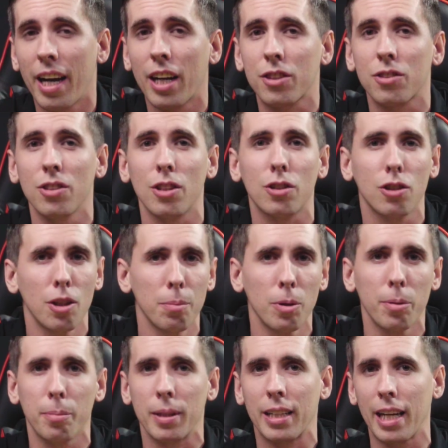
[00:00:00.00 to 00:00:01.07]
excellent thermal
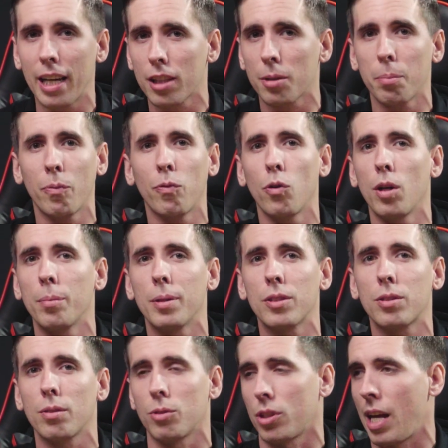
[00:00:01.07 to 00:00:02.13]
and mechanical
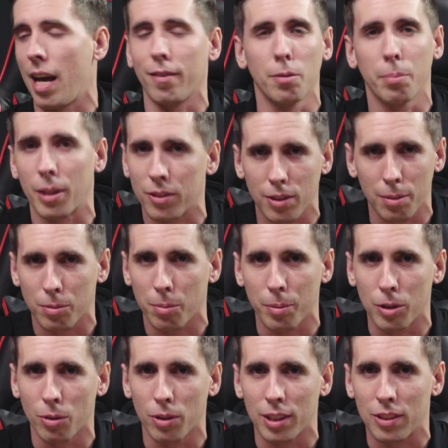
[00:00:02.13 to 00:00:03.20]
performance, which everybody seems to be
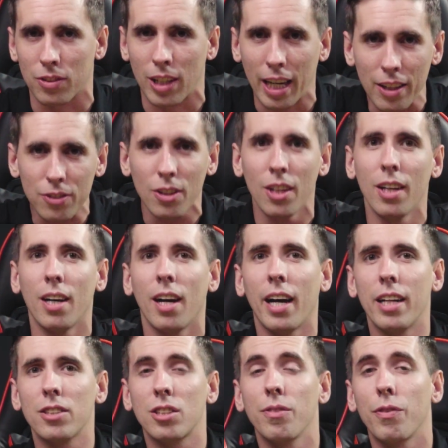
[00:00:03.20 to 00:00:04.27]
doing these days,
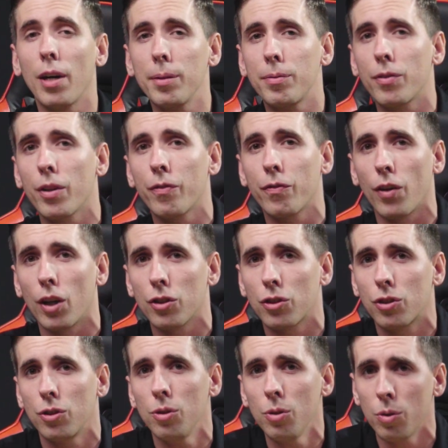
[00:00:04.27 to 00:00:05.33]
and it's developed for the
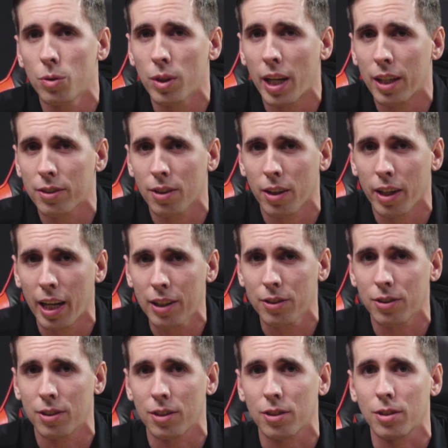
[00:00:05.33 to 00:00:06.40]
Farsoon SLS
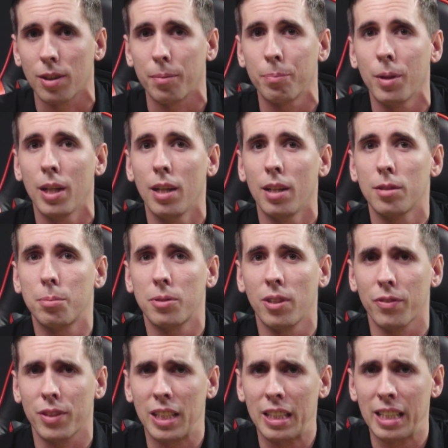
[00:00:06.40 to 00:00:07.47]
system,
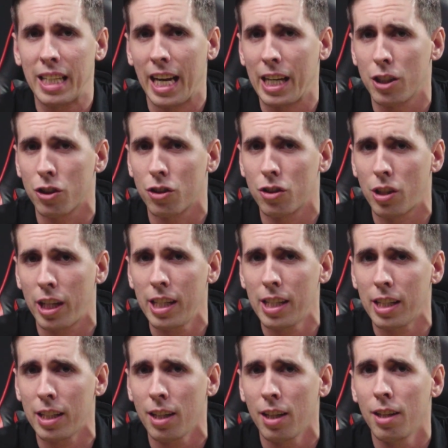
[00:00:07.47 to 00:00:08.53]
specifically the
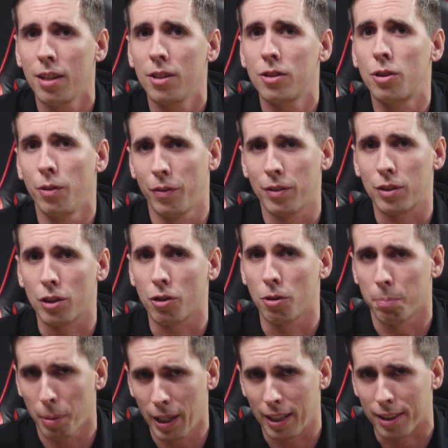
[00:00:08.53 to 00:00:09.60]

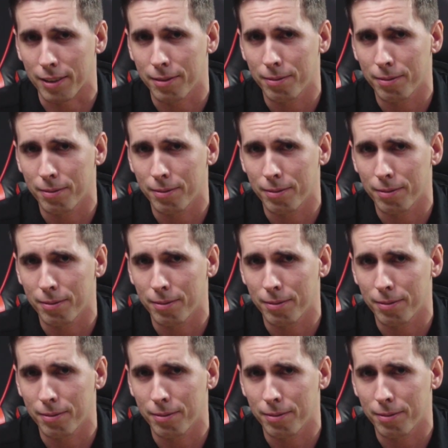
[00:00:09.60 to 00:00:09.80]
HT252P.